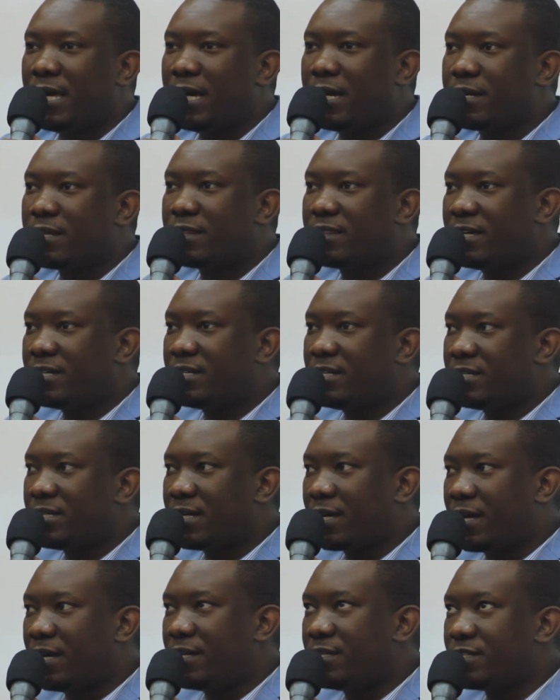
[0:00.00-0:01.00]
In 30
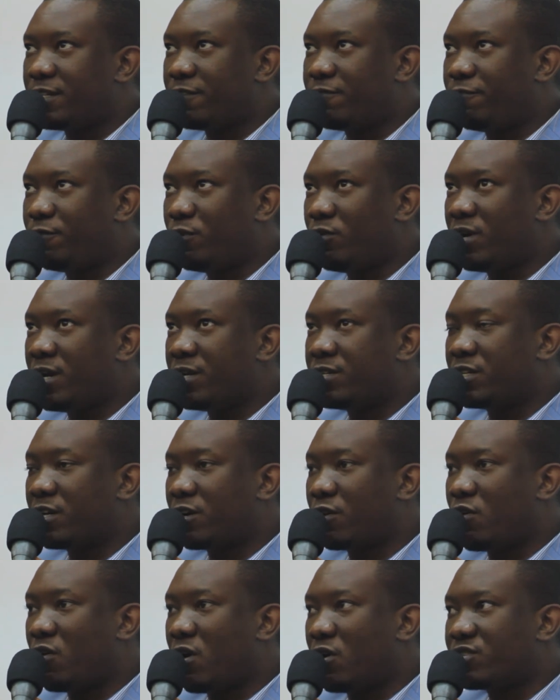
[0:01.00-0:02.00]
seconds, a few years
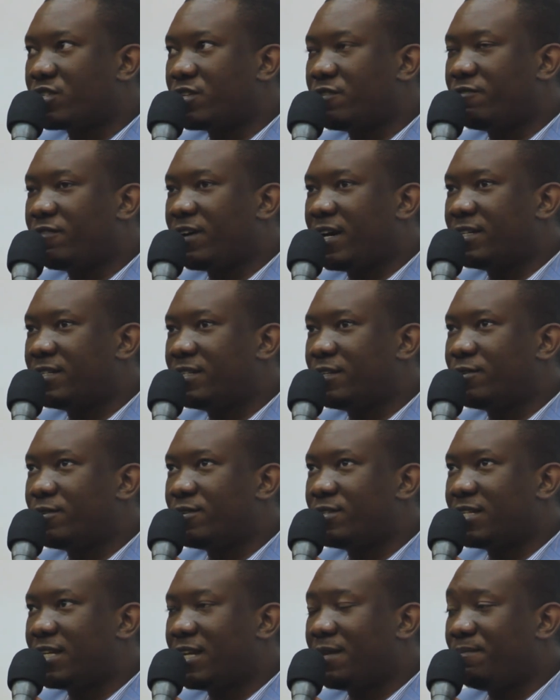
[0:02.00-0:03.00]
ago, I was invited
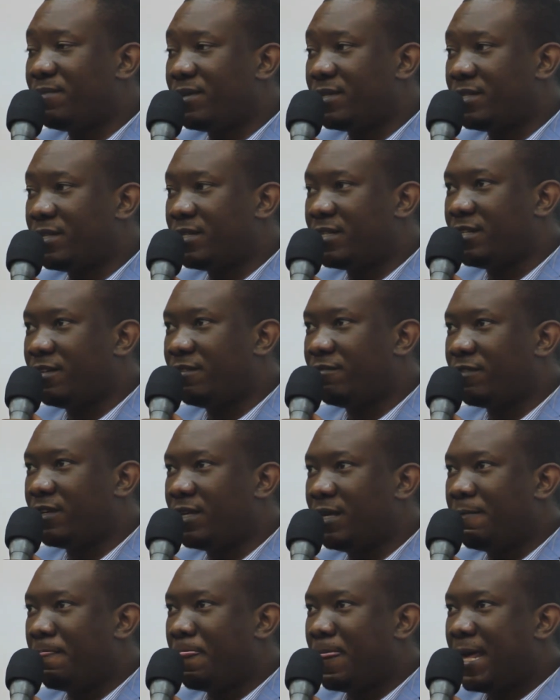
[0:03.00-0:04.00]
on ZNBC
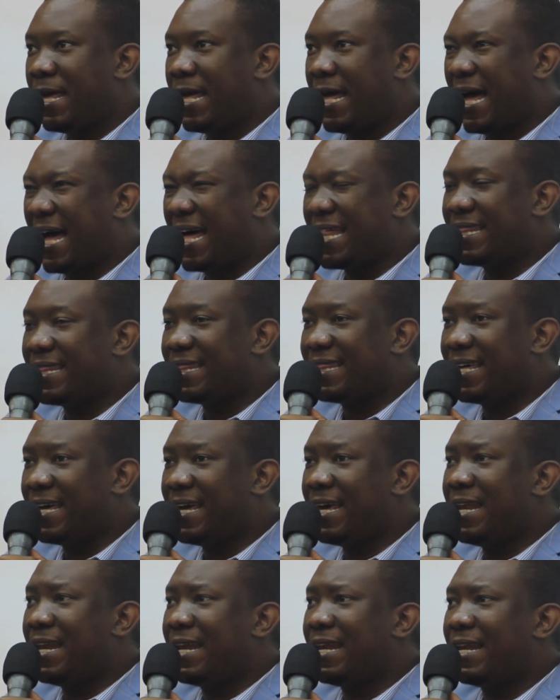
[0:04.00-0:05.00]
TV, and
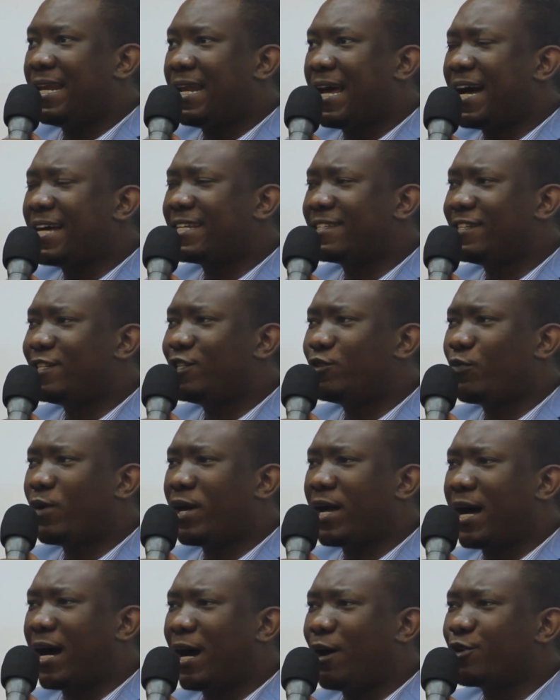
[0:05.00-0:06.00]
then, as it
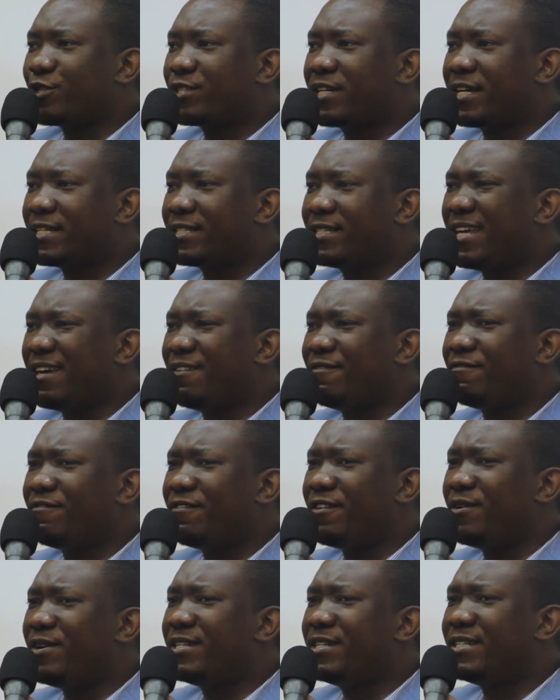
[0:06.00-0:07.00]
were, I was asked a
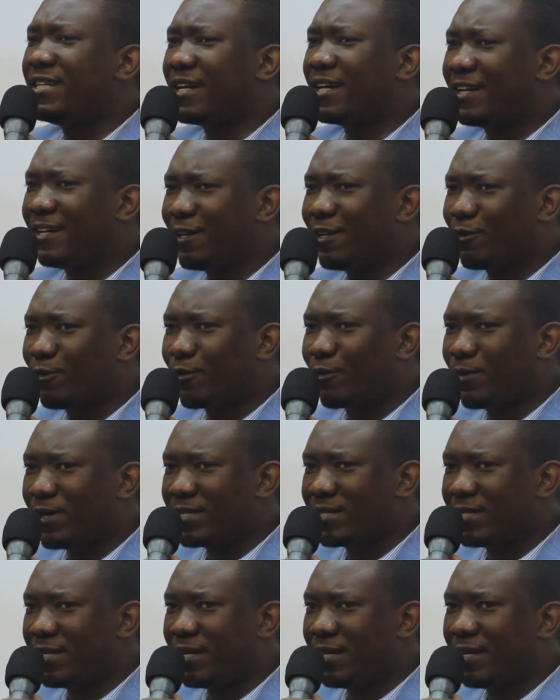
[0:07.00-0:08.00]
very technical
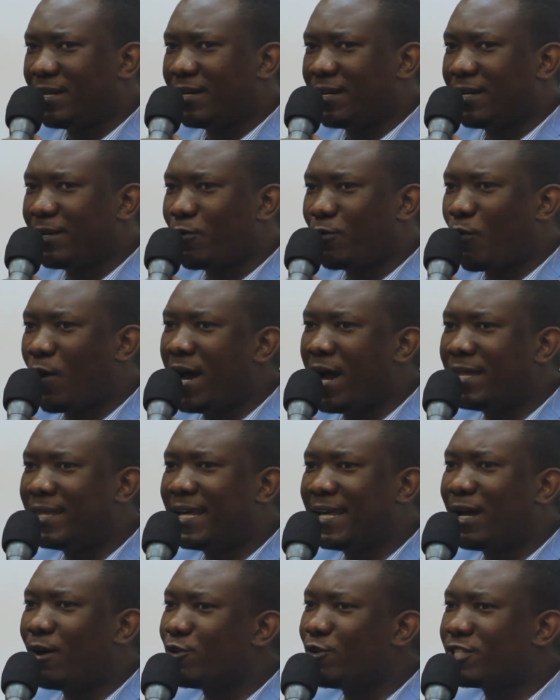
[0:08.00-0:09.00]
question, one
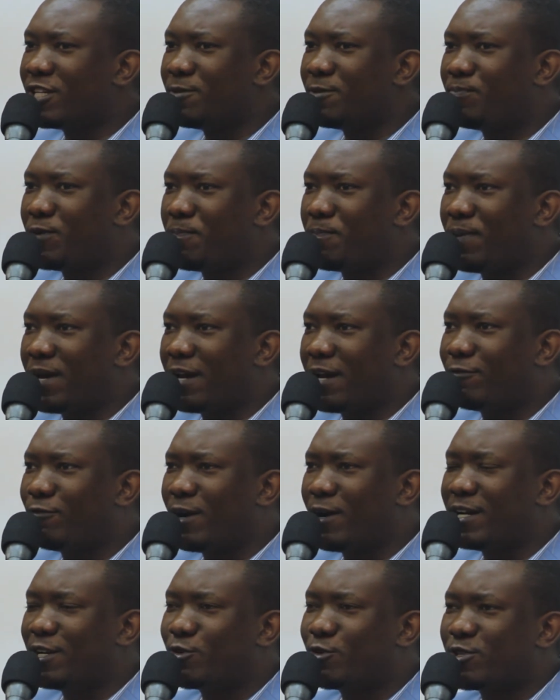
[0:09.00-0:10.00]
that I wasn't prepared
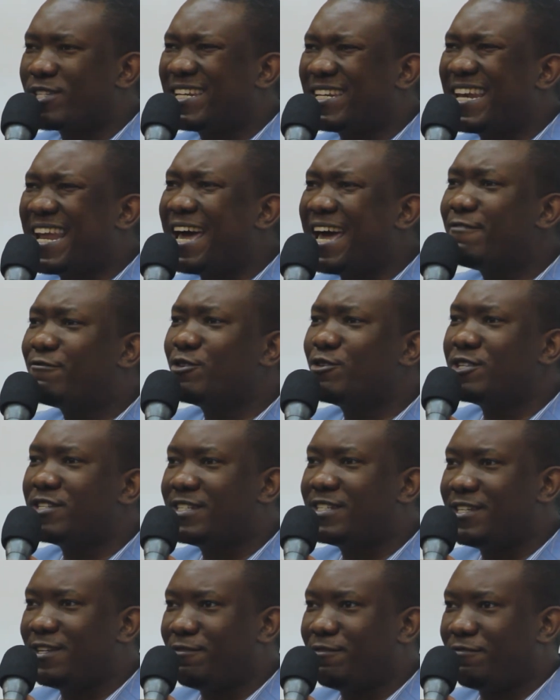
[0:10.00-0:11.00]
for, and it was live on
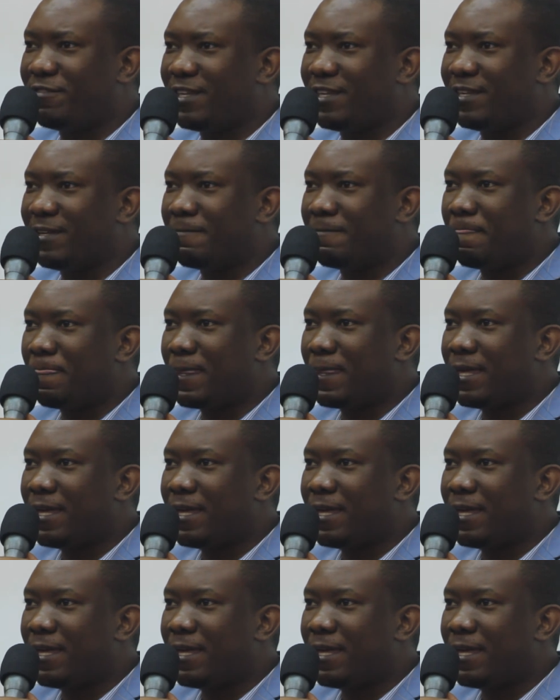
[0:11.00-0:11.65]
TV.